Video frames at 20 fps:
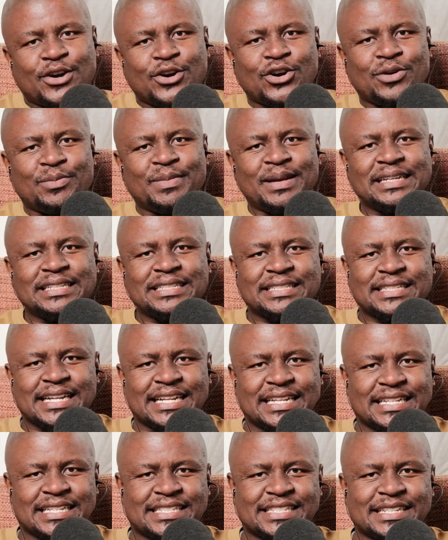comment,
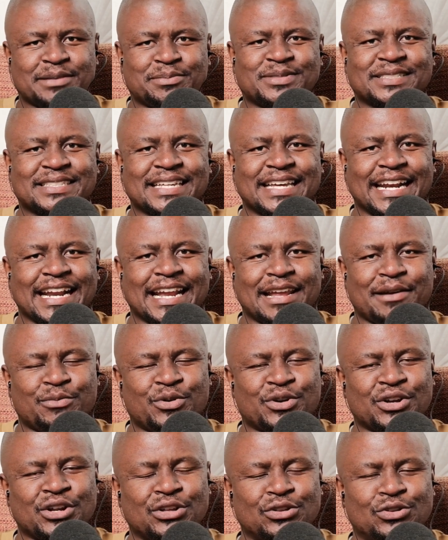and subscribe
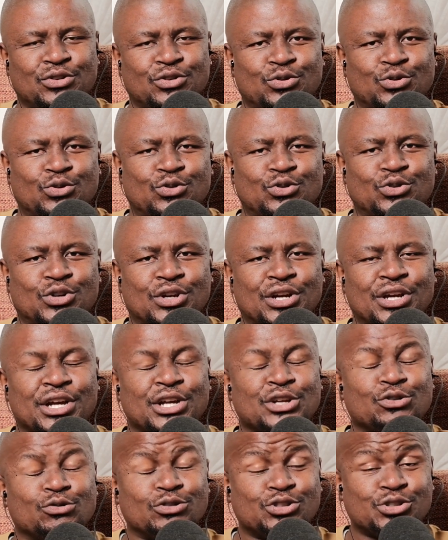on our
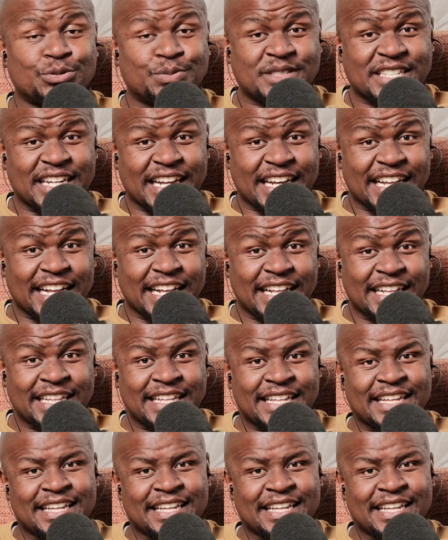YouTube channel.